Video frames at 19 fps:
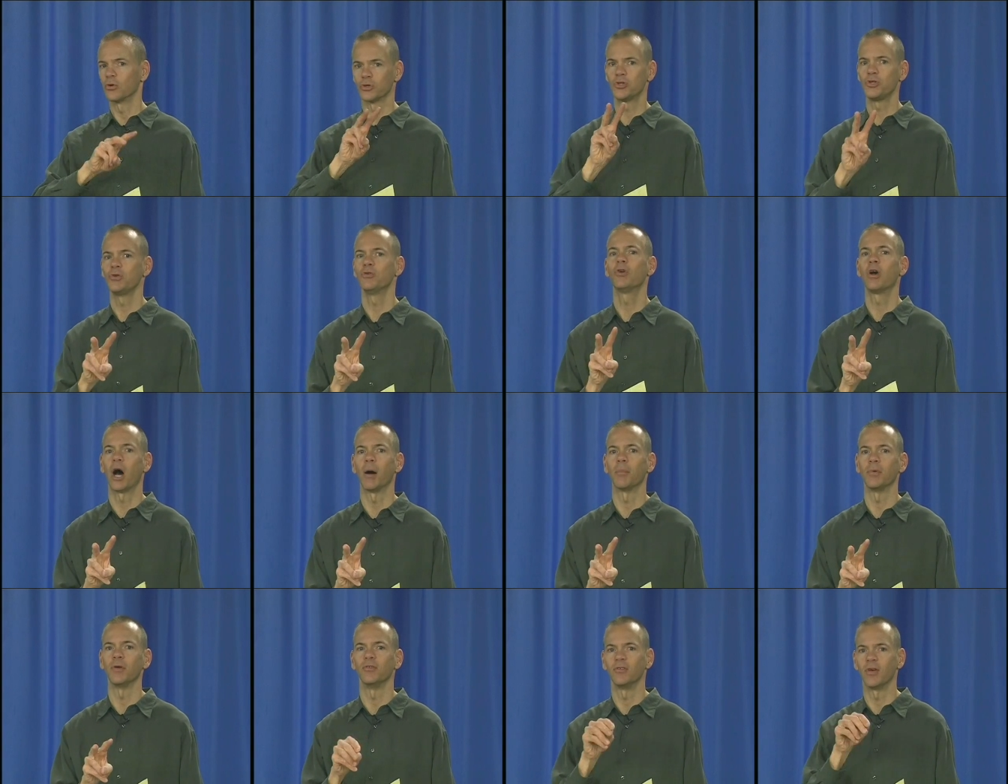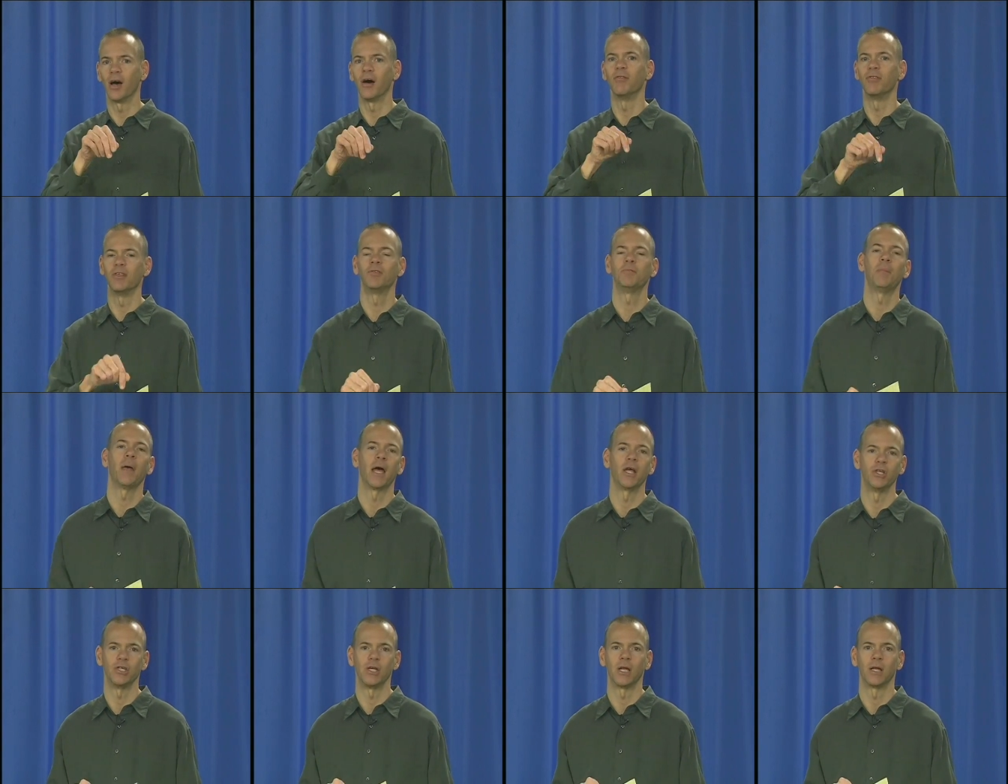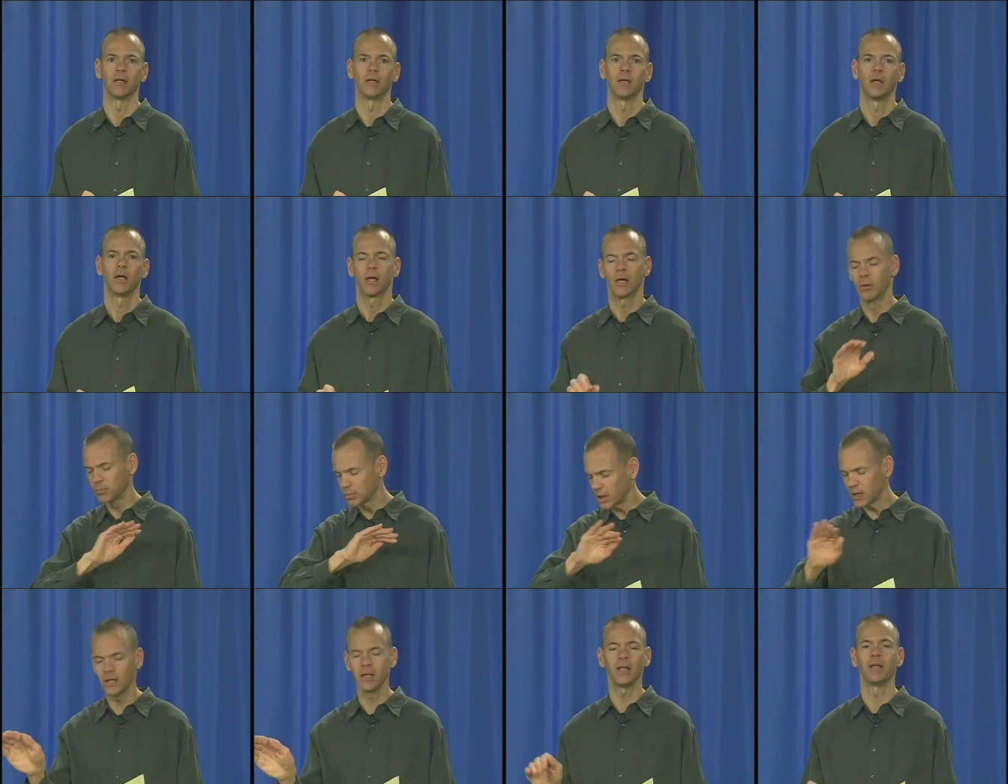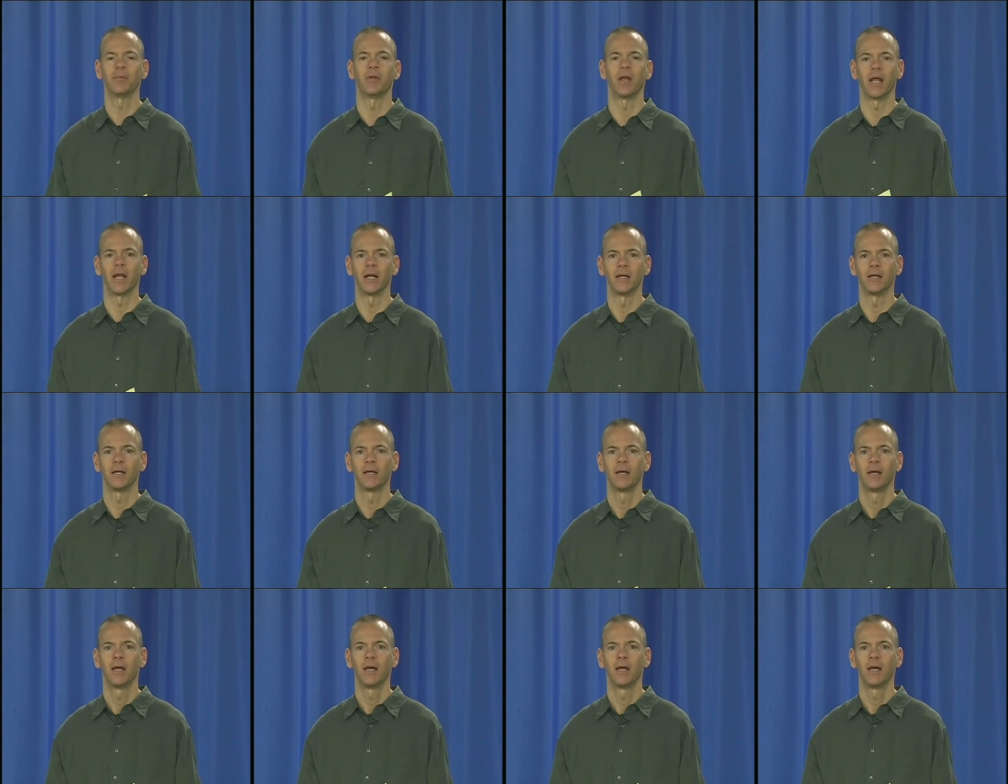two copies of this bad gene. Completely eliminated.